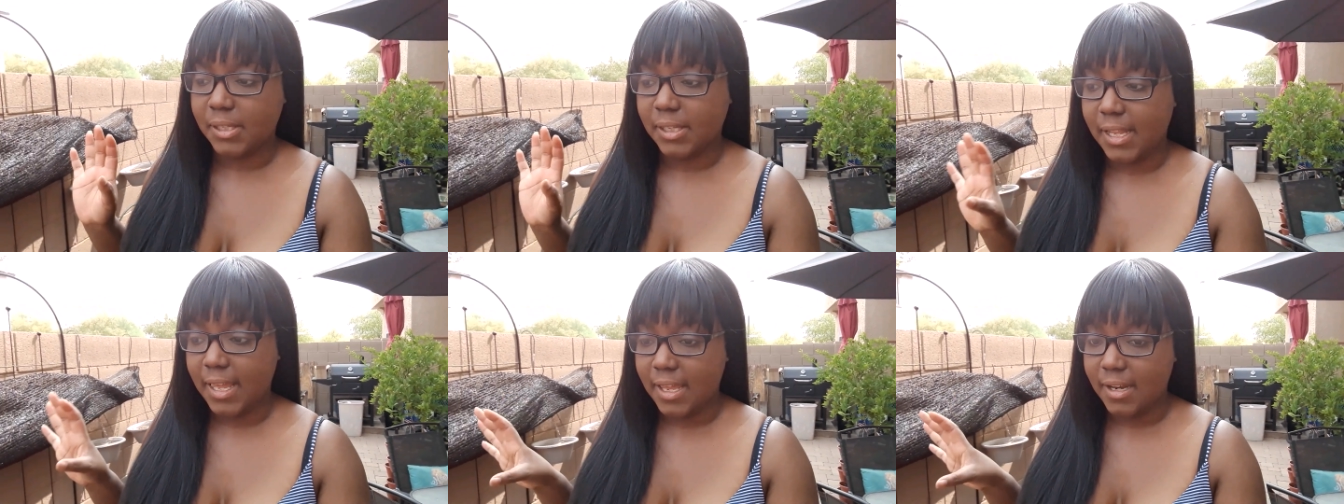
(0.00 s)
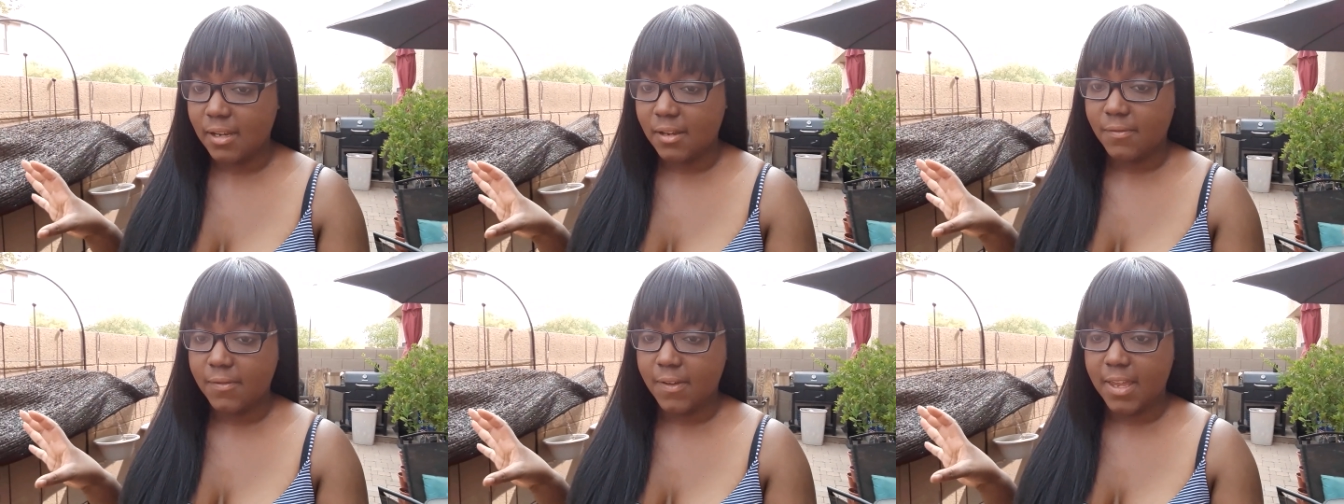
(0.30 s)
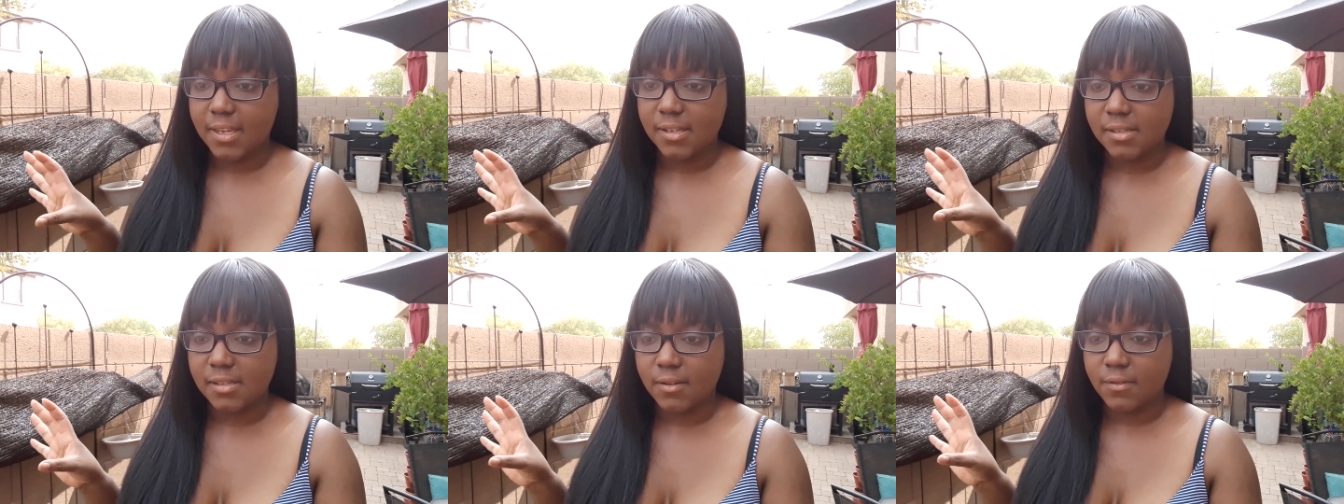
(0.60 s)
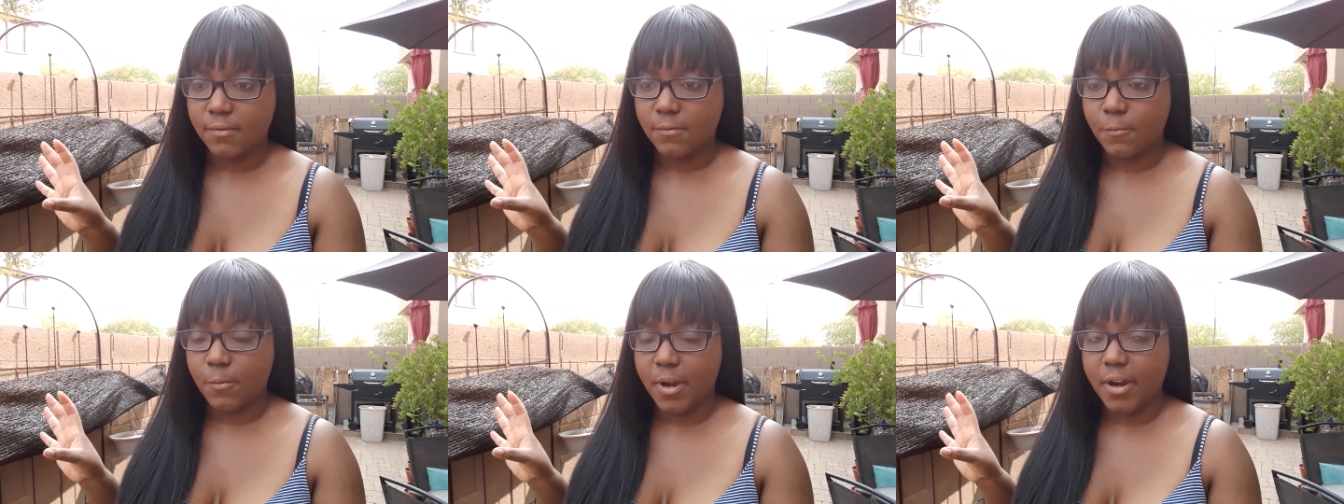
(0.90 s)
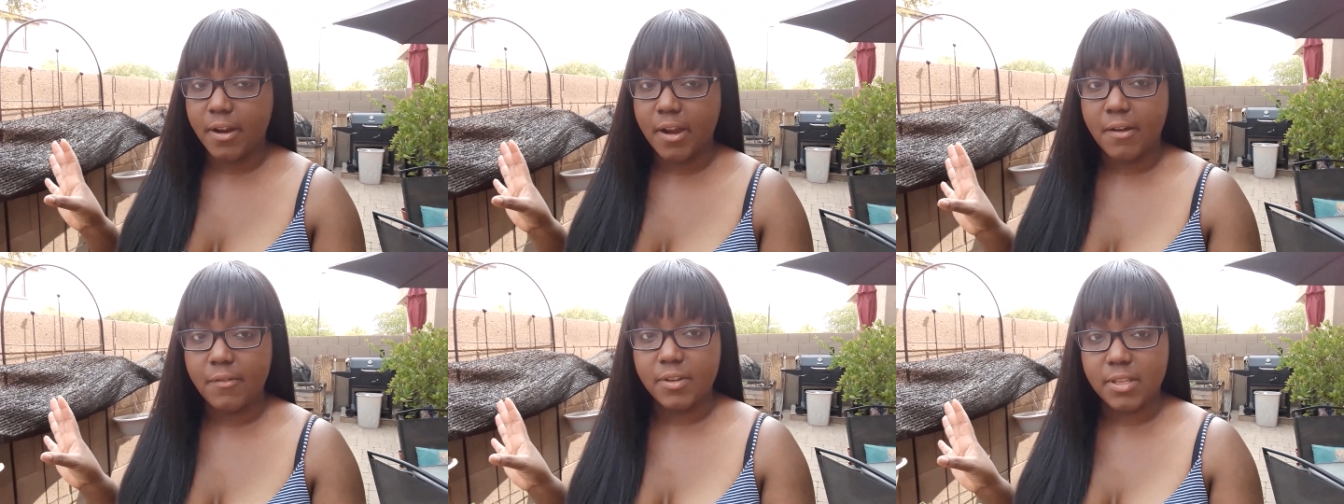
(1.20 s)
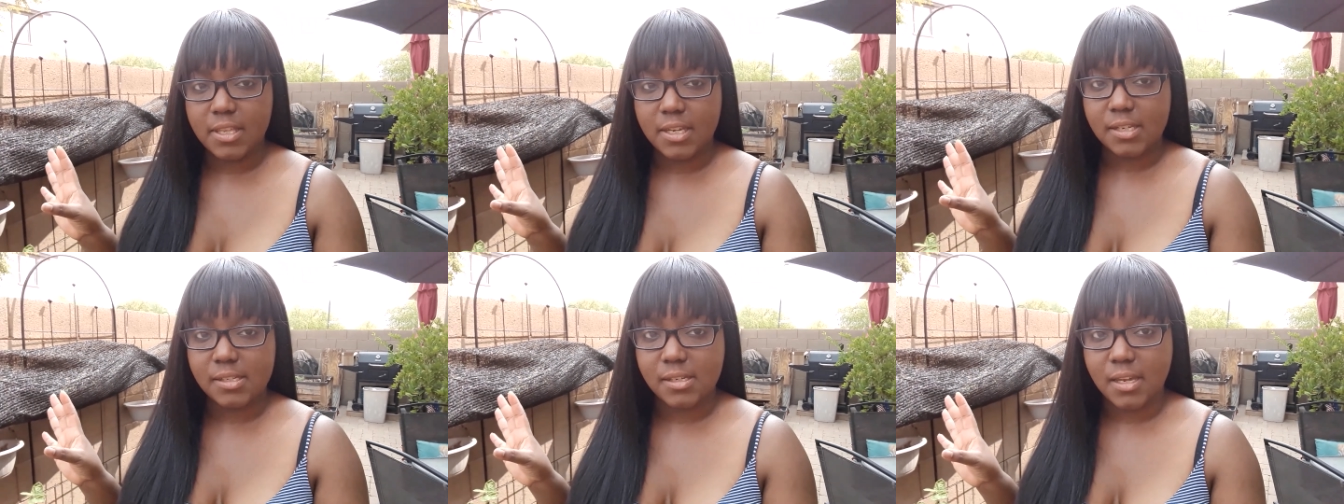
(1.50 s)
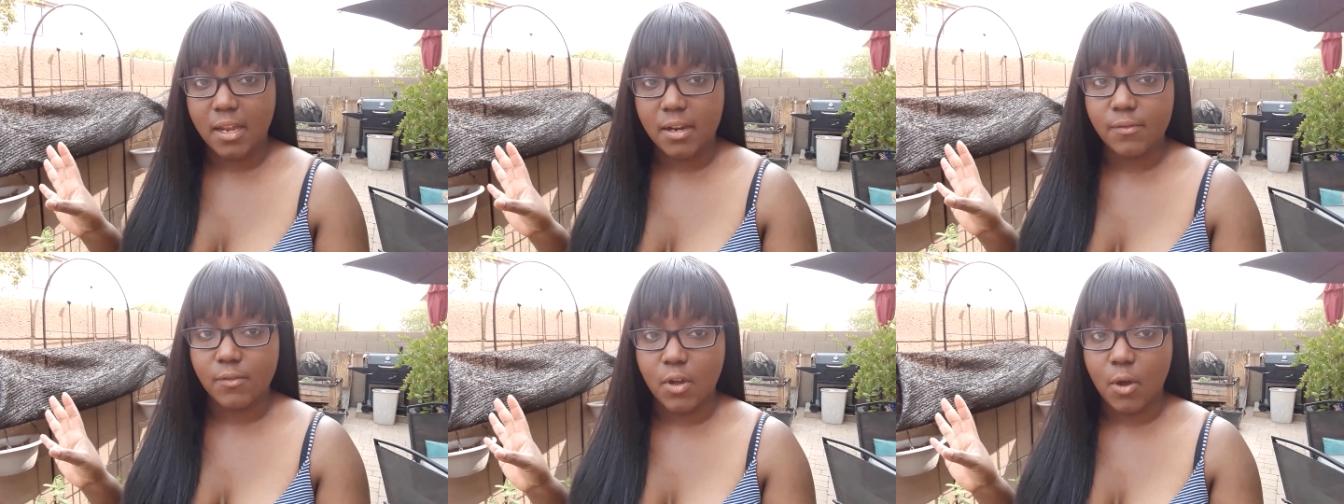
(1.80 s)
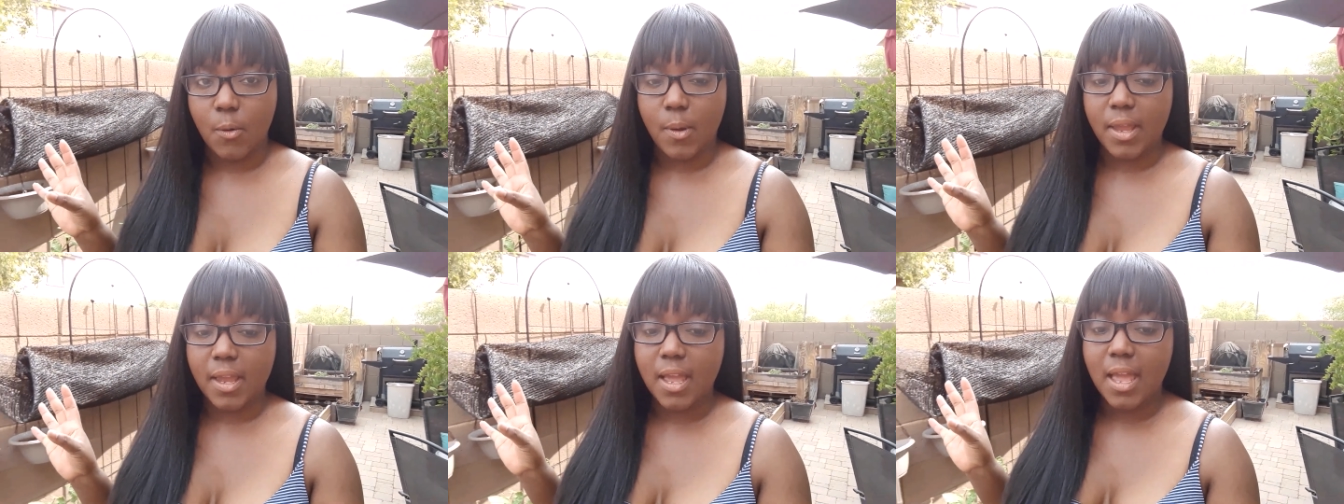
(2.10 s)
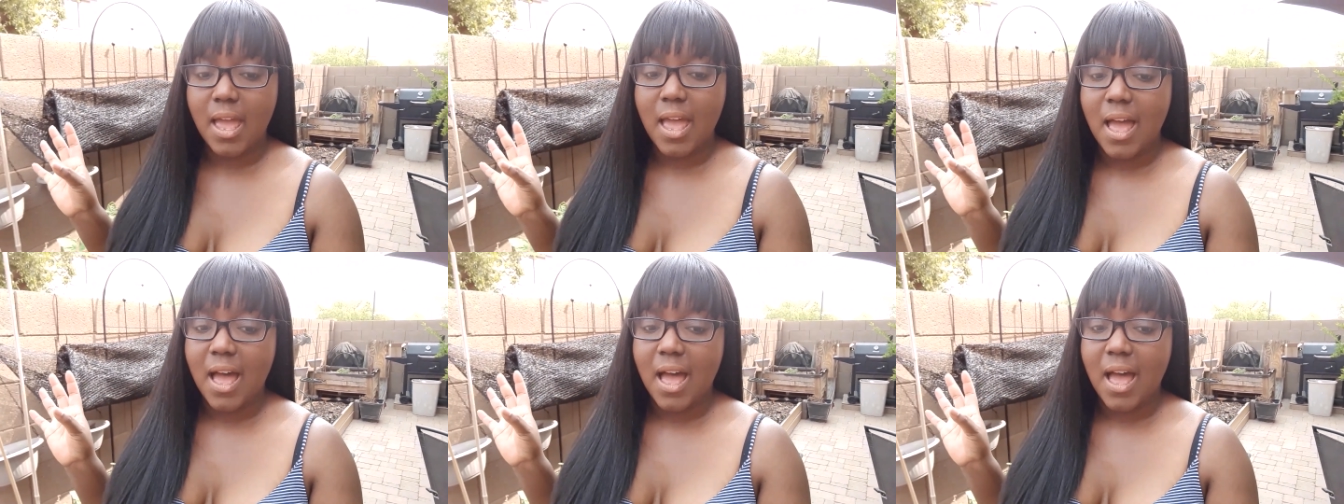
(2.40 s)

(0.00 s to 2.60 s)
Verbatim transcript: planning phase of where everything is kind of going.